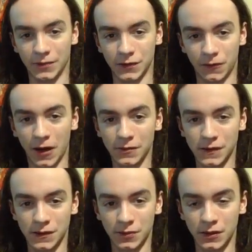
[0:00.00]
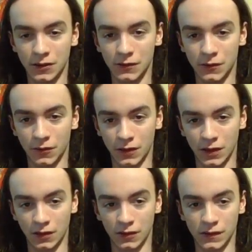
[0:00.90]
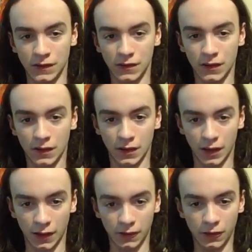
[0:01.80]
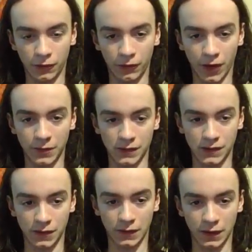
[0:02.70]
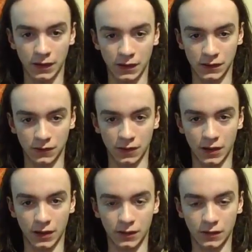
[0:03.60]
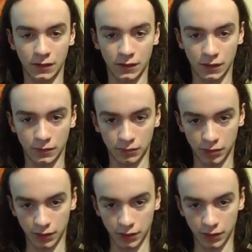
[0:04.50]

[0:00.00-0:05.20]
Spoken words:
Fraps has been used for years I don't know if Fraps is on Linux or not, but